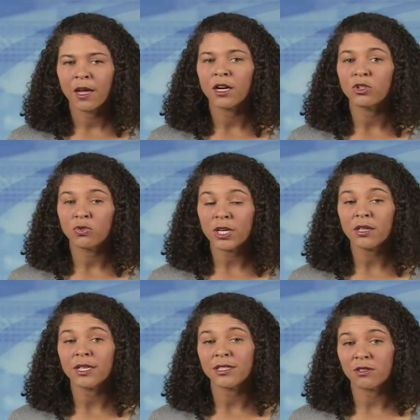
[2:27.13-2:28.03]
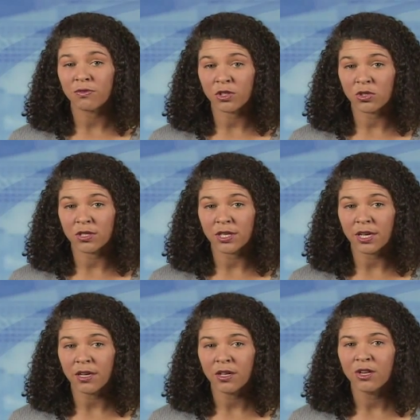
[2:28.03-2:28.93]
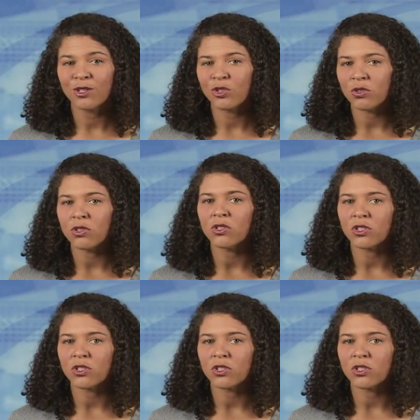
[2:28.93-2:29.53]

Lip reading: adrenal insufficiency due to